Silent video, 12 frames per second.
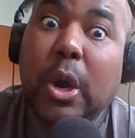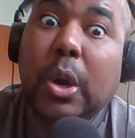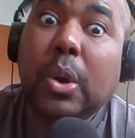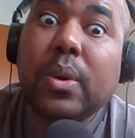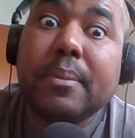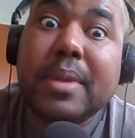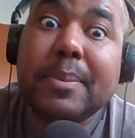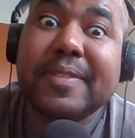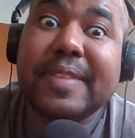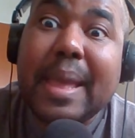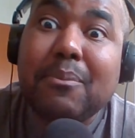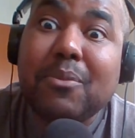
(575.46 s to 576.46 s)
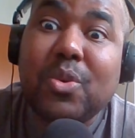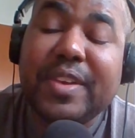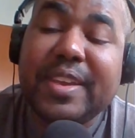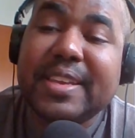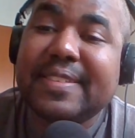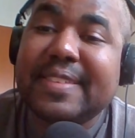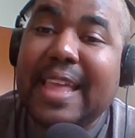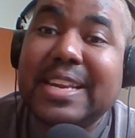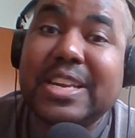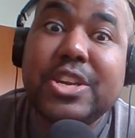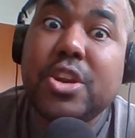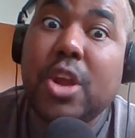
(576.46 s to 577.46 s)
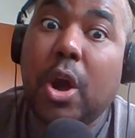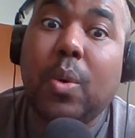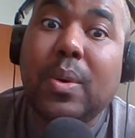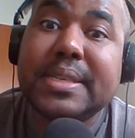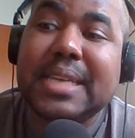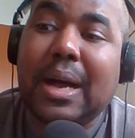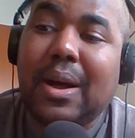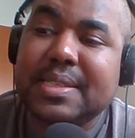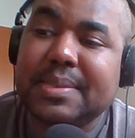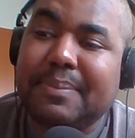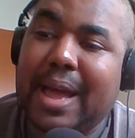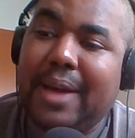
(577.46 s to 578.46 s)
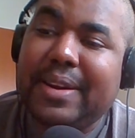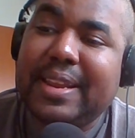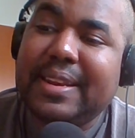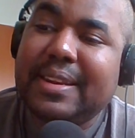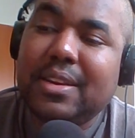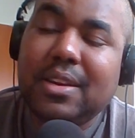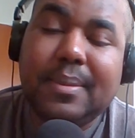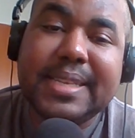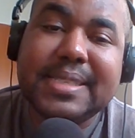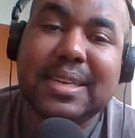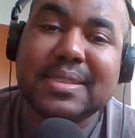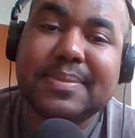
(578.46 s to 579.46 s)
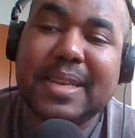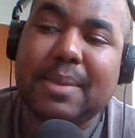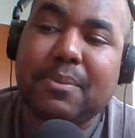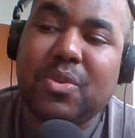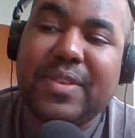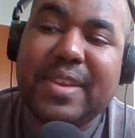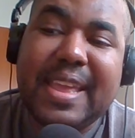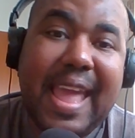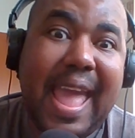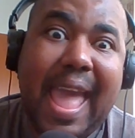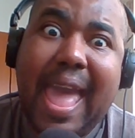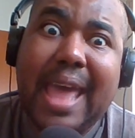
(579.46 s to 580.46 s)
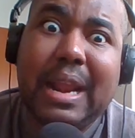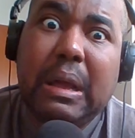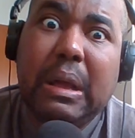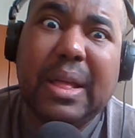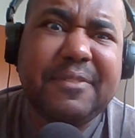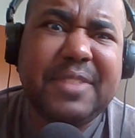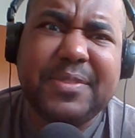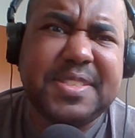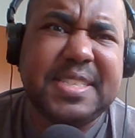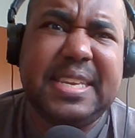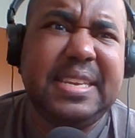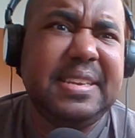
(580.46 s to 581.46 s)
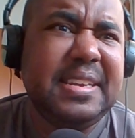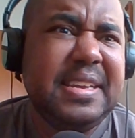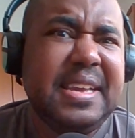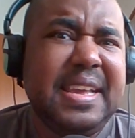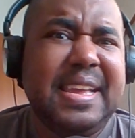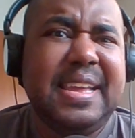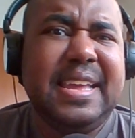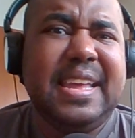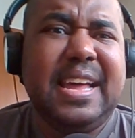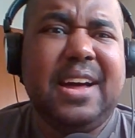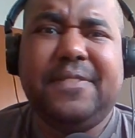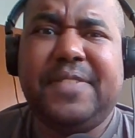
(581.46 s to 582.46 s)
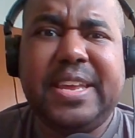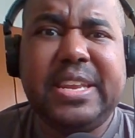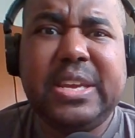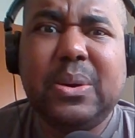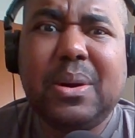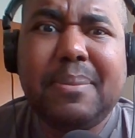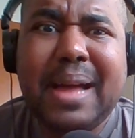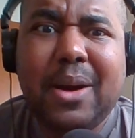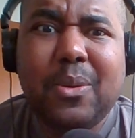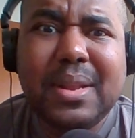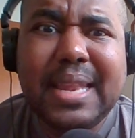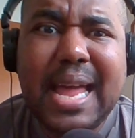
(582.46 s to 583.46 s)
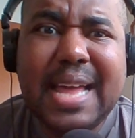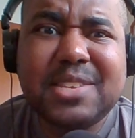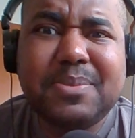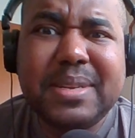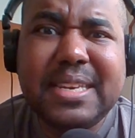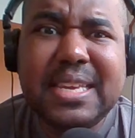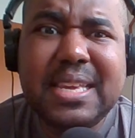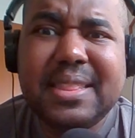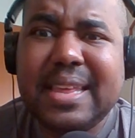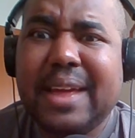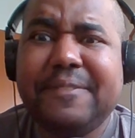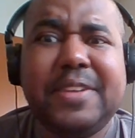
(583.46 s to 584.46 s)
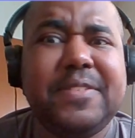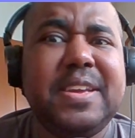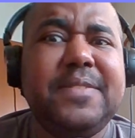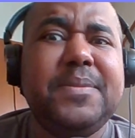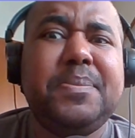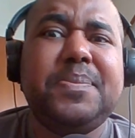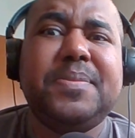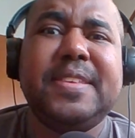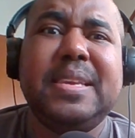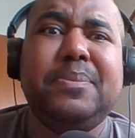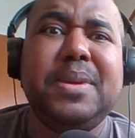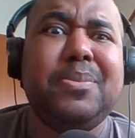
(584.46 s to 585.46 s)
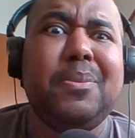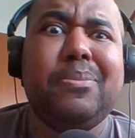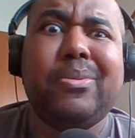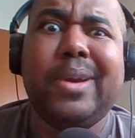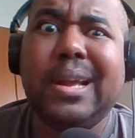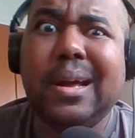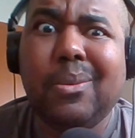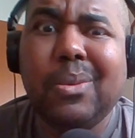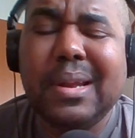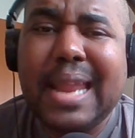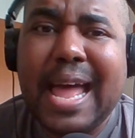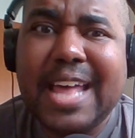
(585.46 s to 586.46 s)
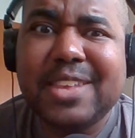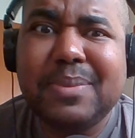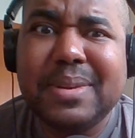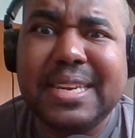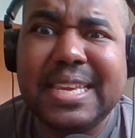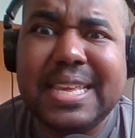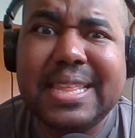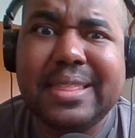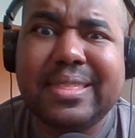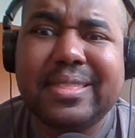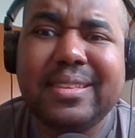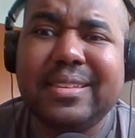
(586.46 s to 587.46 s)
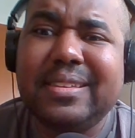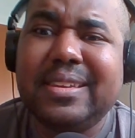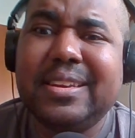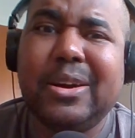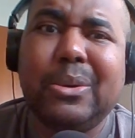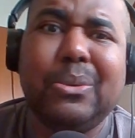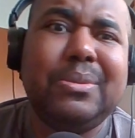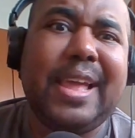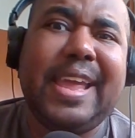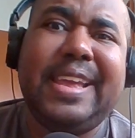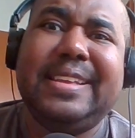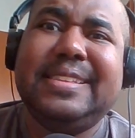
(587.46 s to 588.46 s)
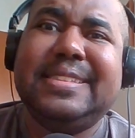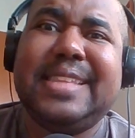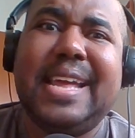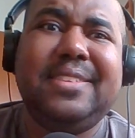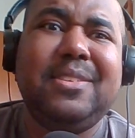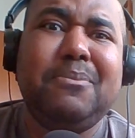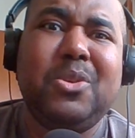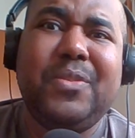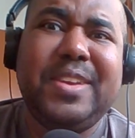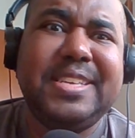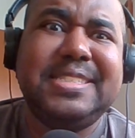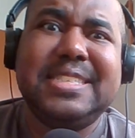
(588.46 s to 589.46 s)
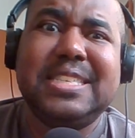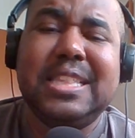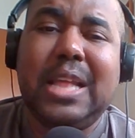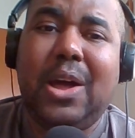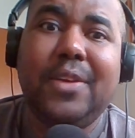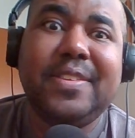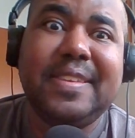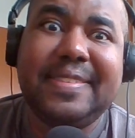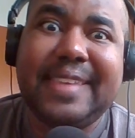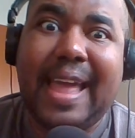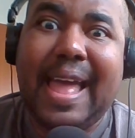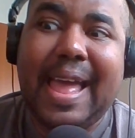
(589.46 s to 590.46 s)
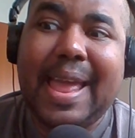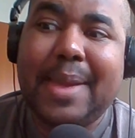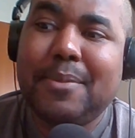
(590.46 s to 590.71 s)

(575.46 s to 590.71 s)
who remembers that movie? Because like no one talks about it. Nobody talks about that movie at all. I've never seen a video about what lies beneath. I've never even seen people bring up what lies beneath. You know, like that's a movie that's just lost in time.